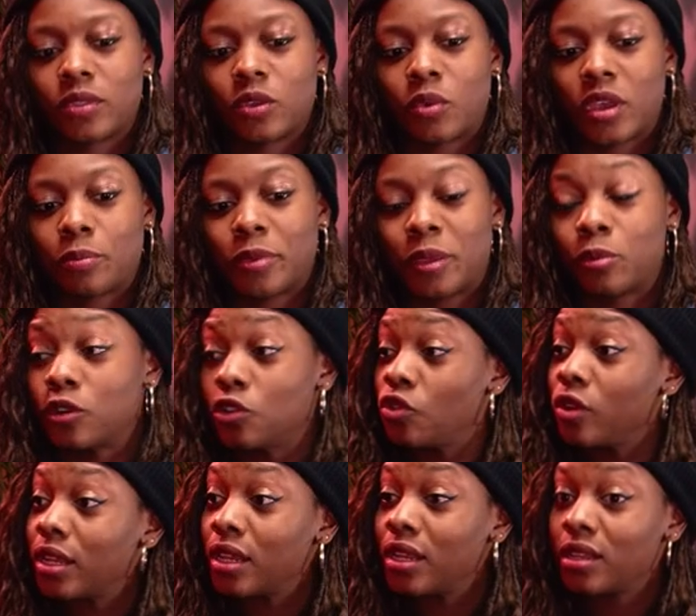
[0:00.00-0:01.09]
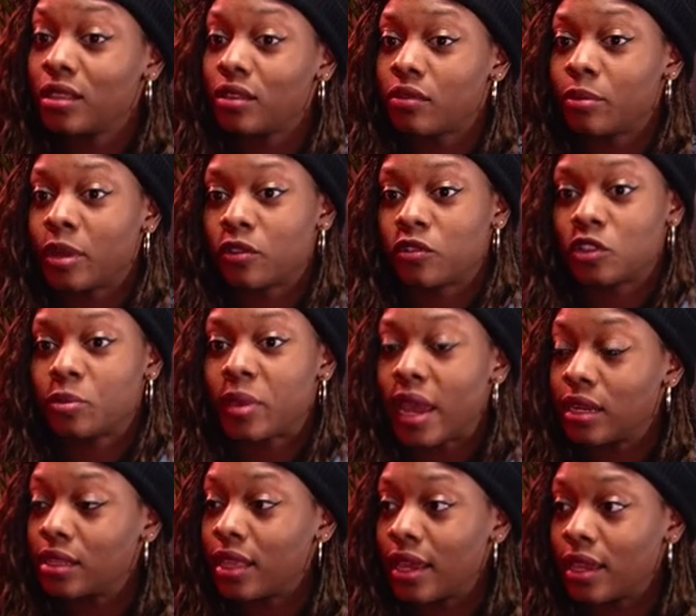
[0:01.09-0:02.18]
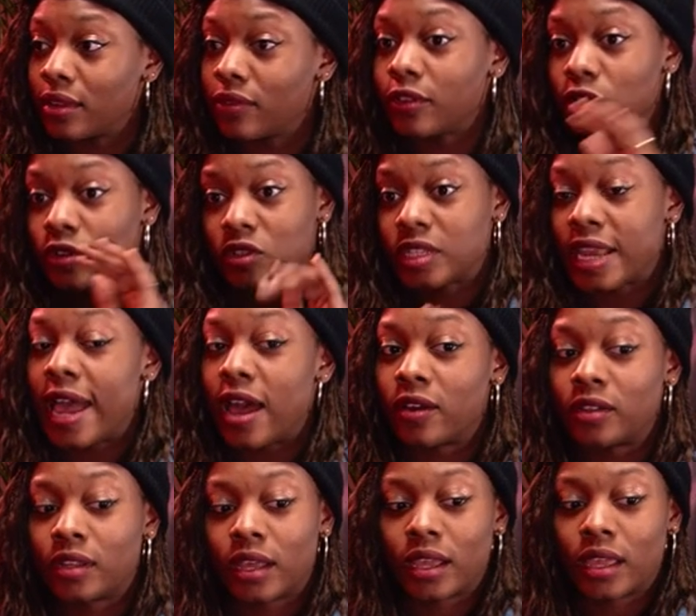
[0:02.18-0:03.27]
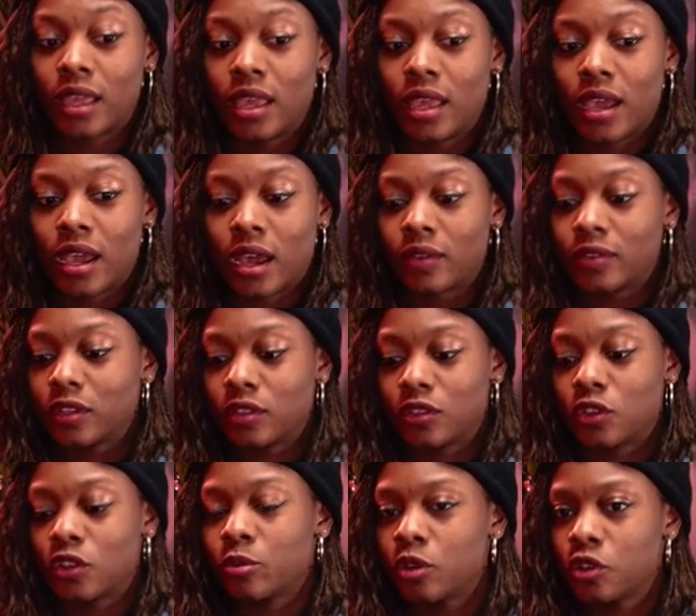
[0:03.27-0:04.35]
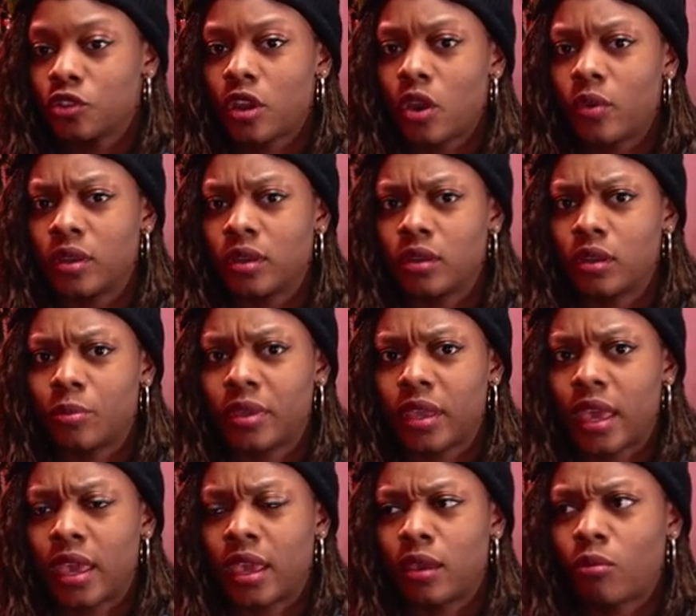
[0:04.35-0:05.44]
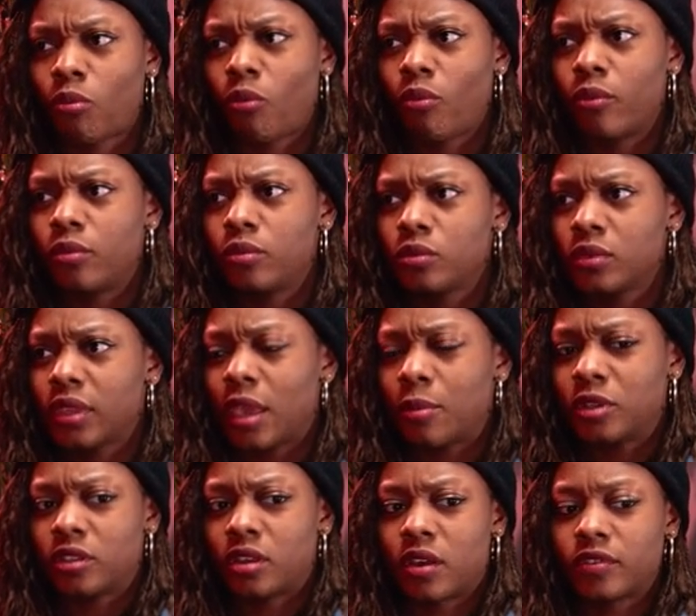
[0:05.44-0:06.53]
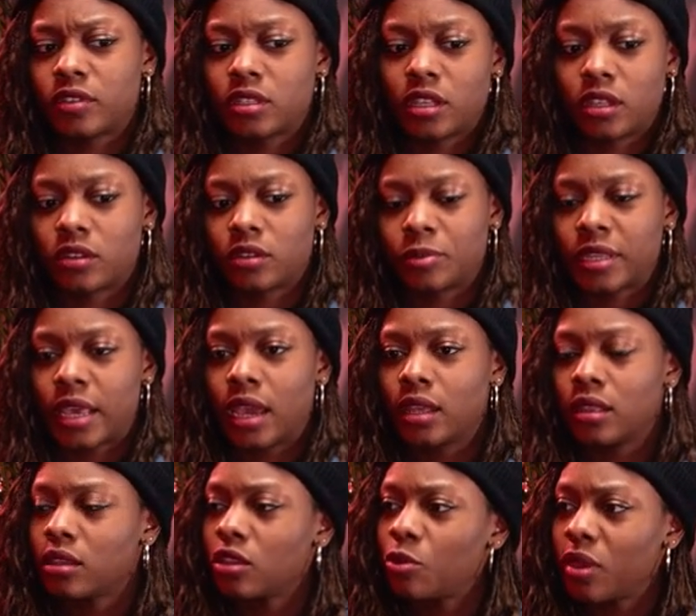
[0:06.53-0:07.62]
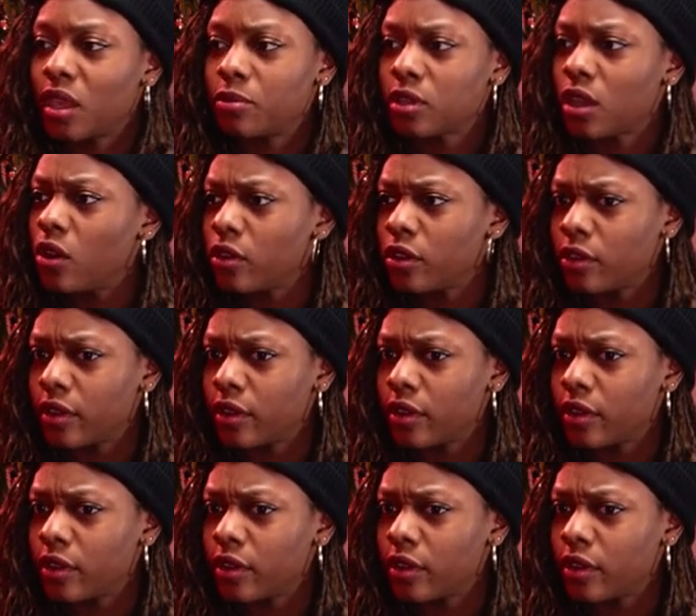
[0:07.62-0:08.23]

the way people are treated, the amount of respect that filters down. Like I was on the Soderbergh show and a PA came into the office and they looked upset and the UPM's like, "Oh, are